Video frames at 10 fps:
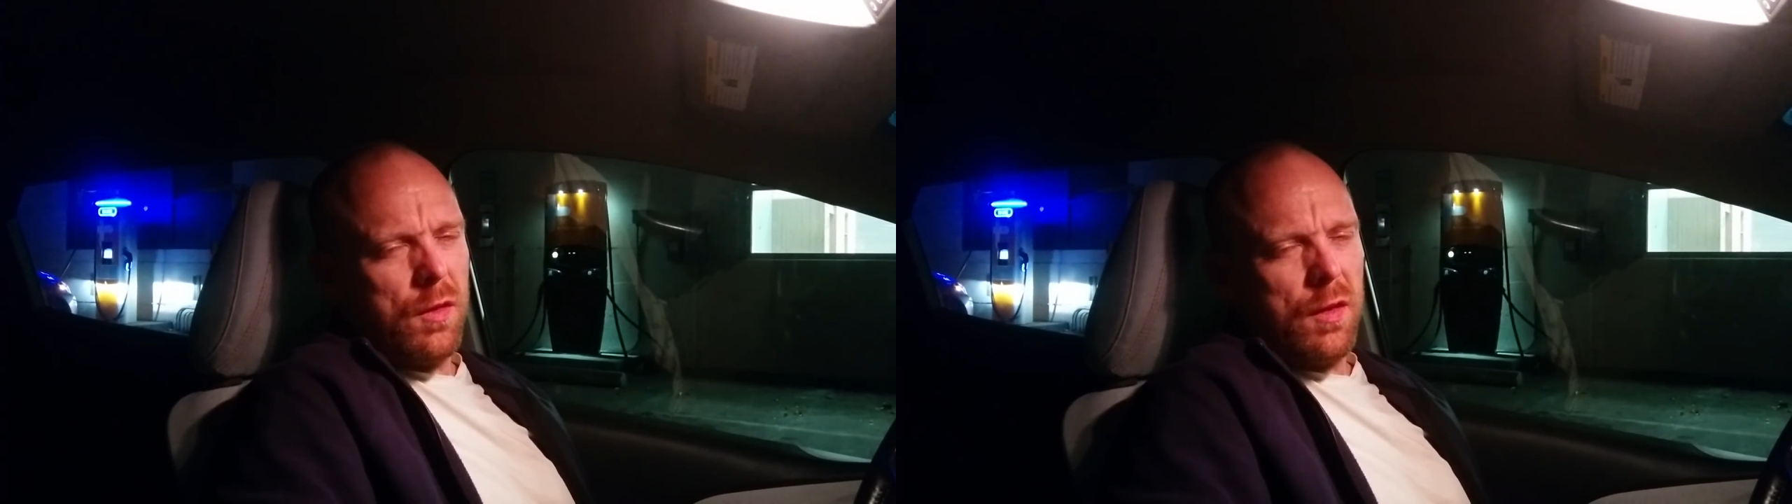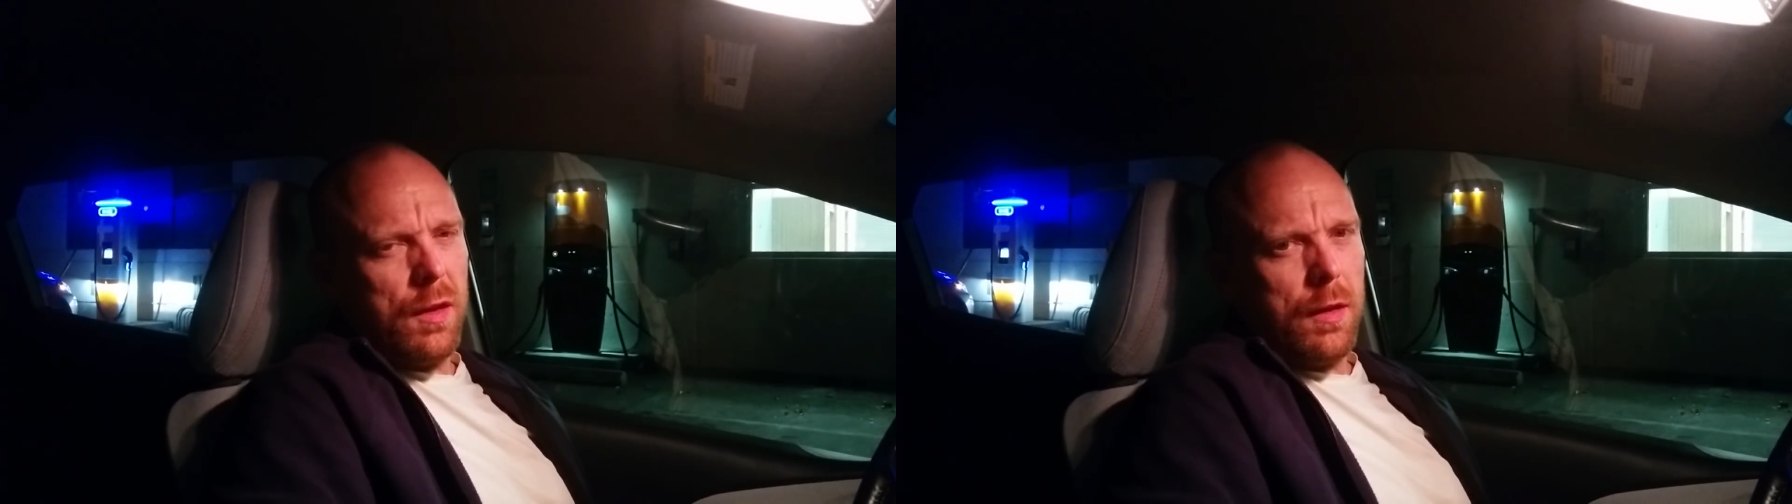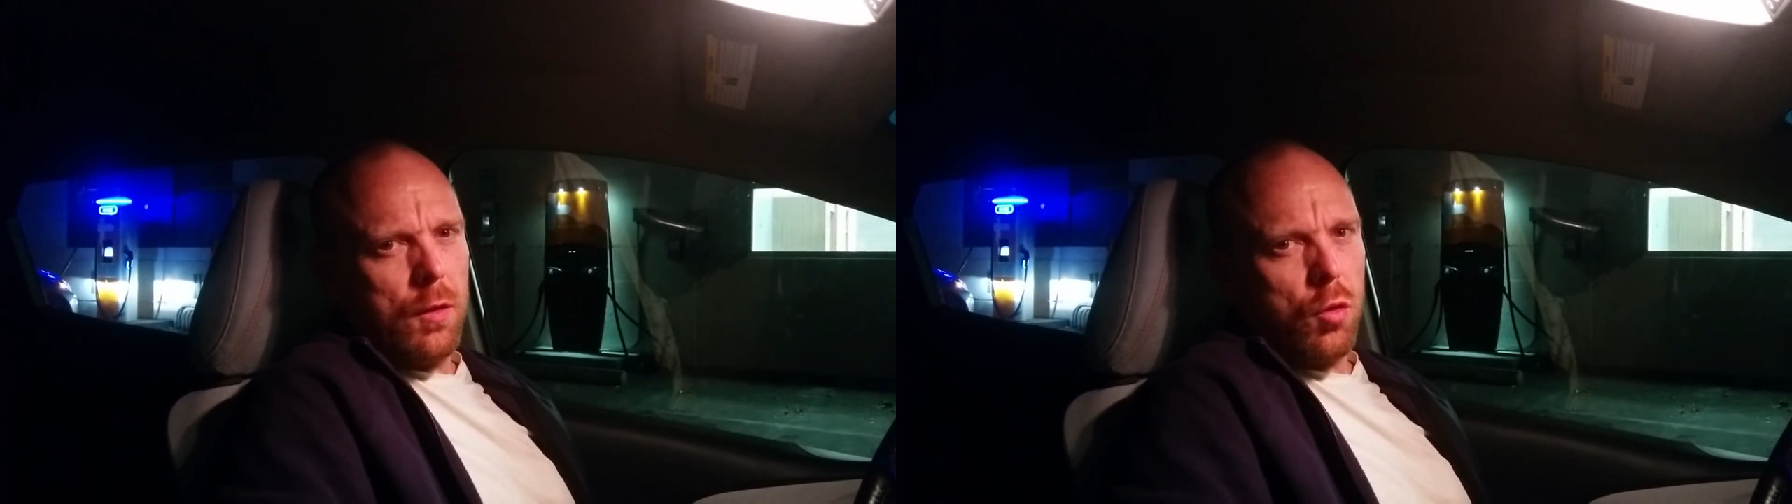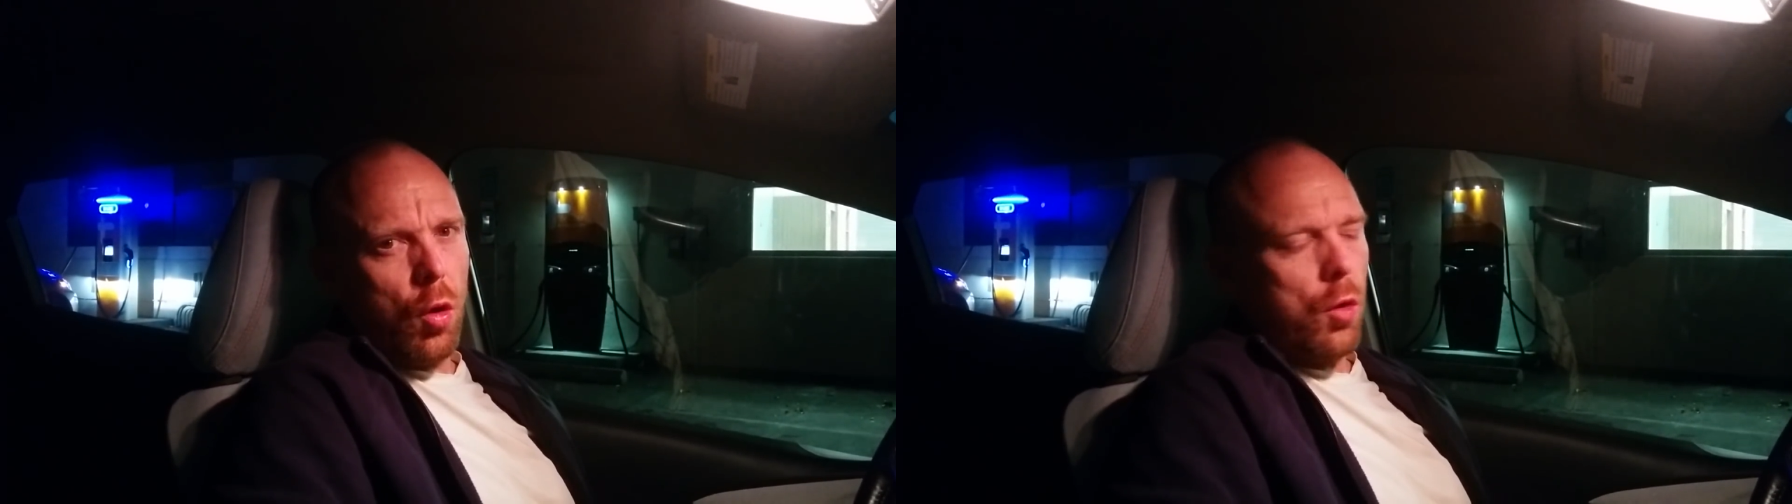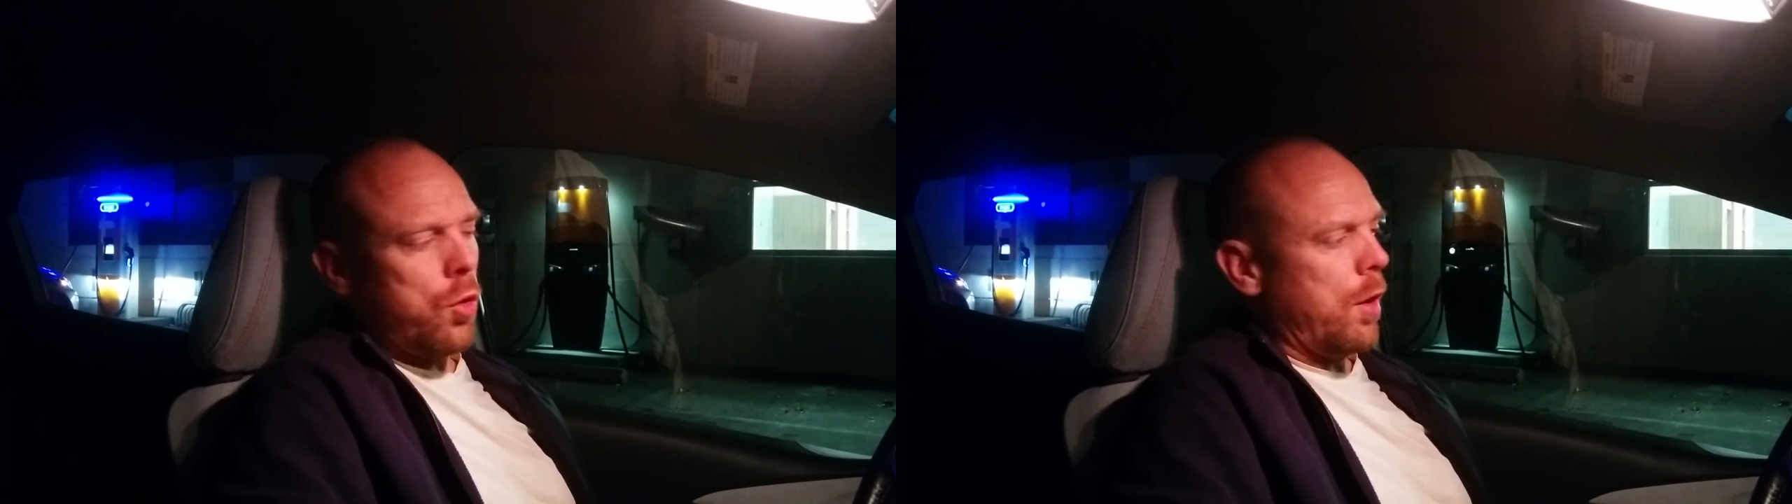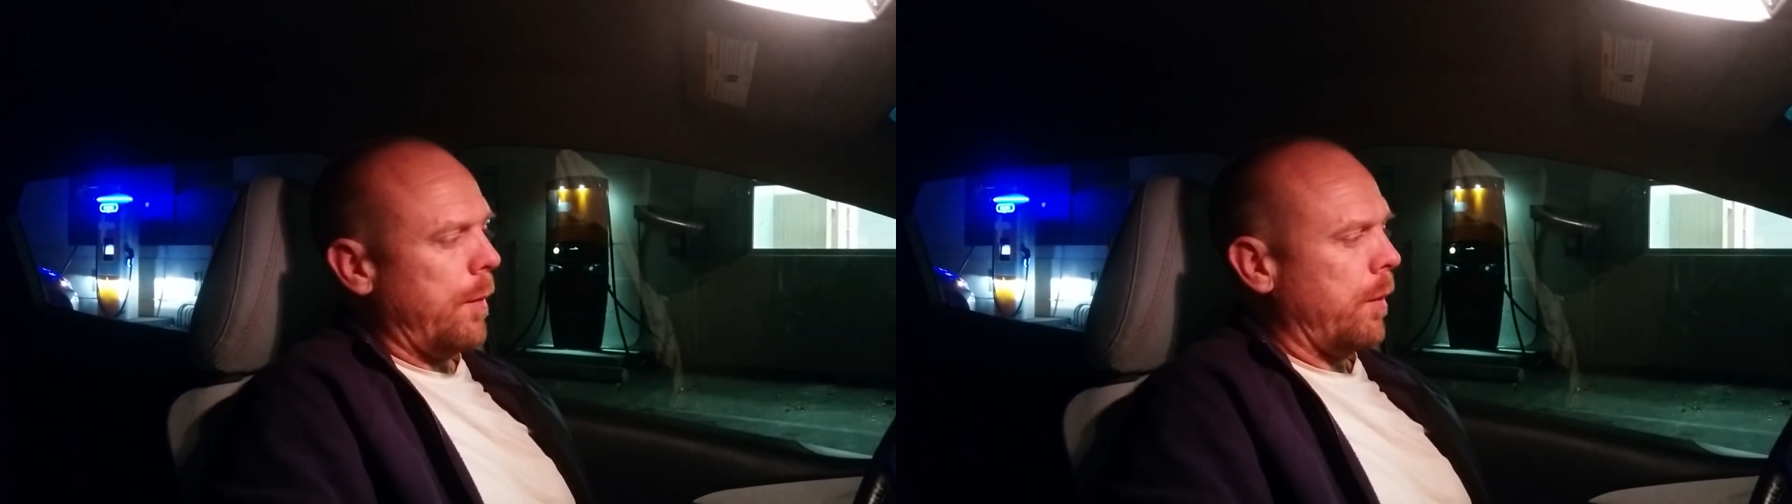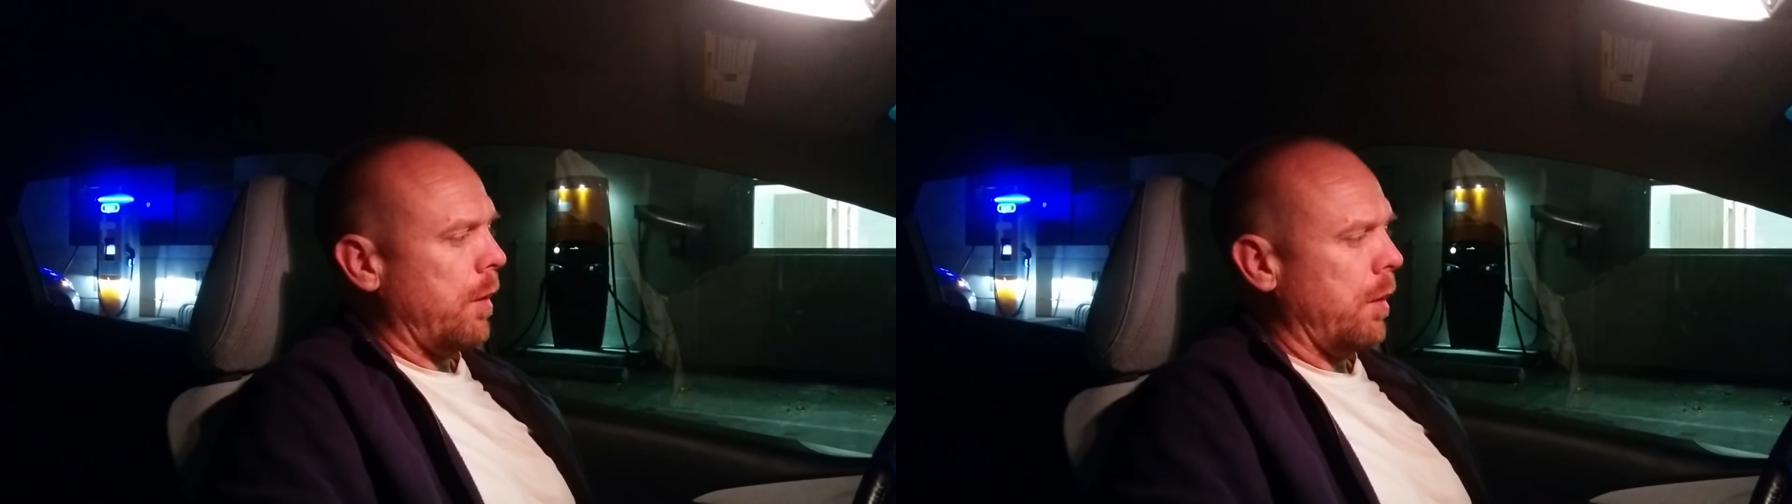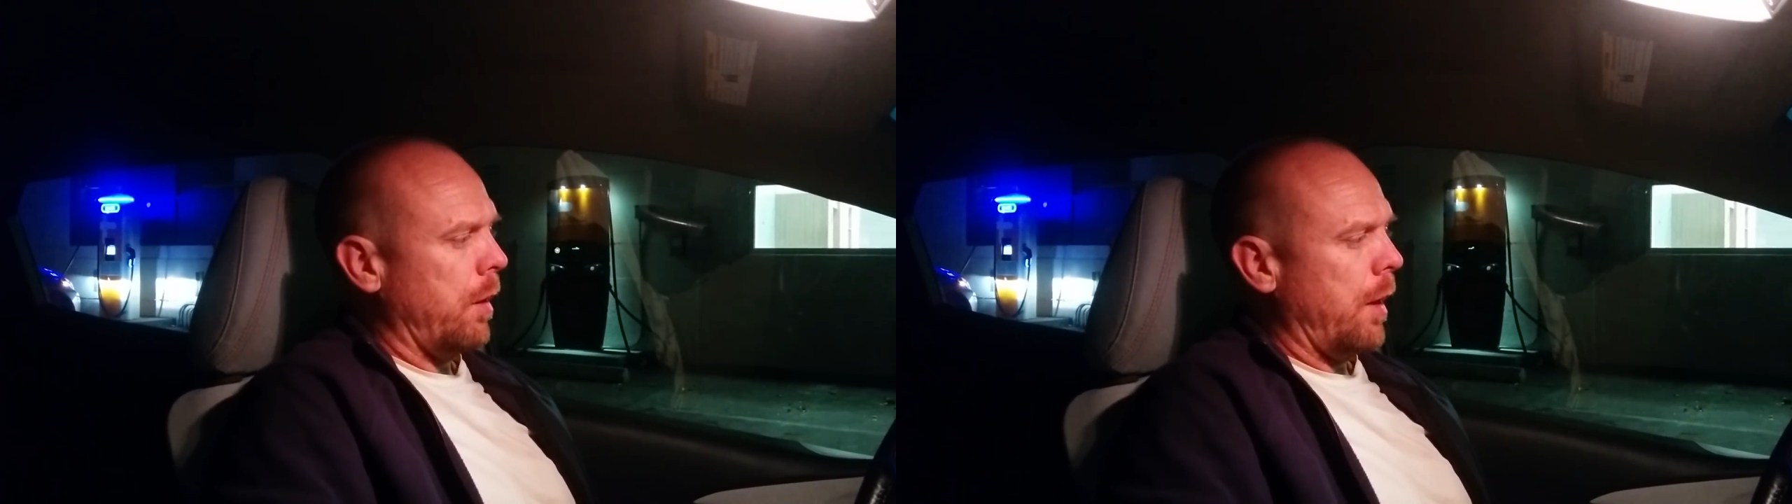sitting there charging up
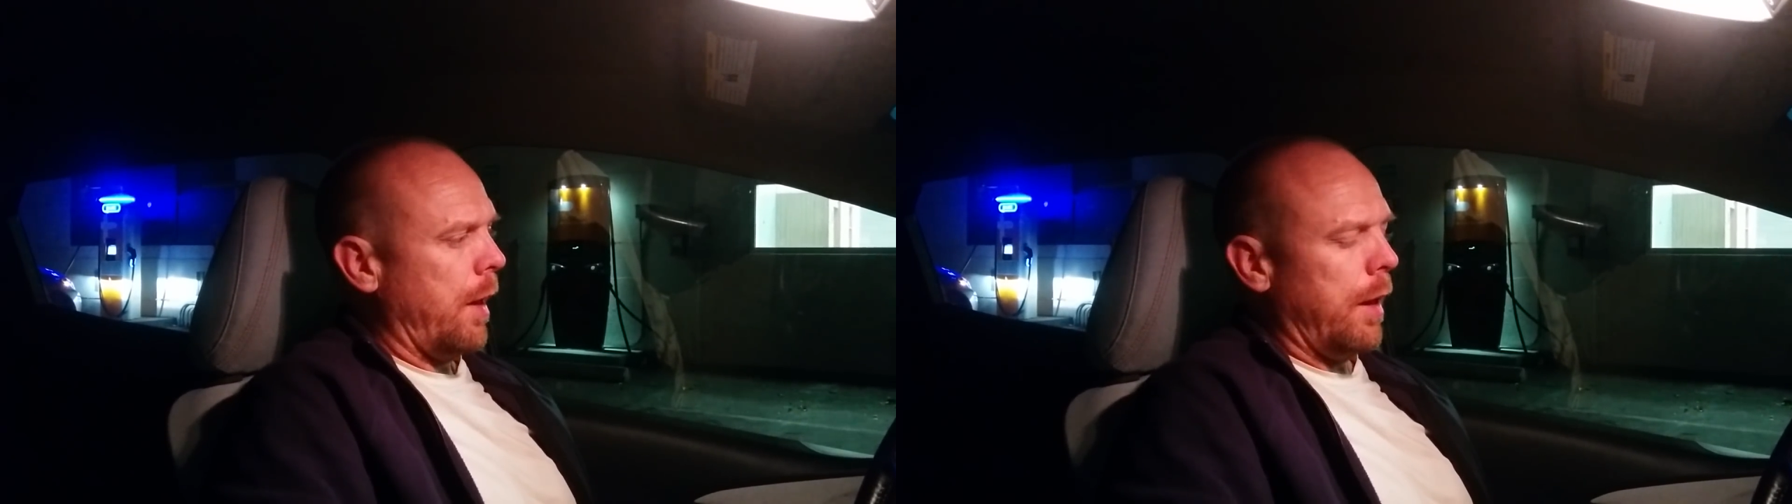to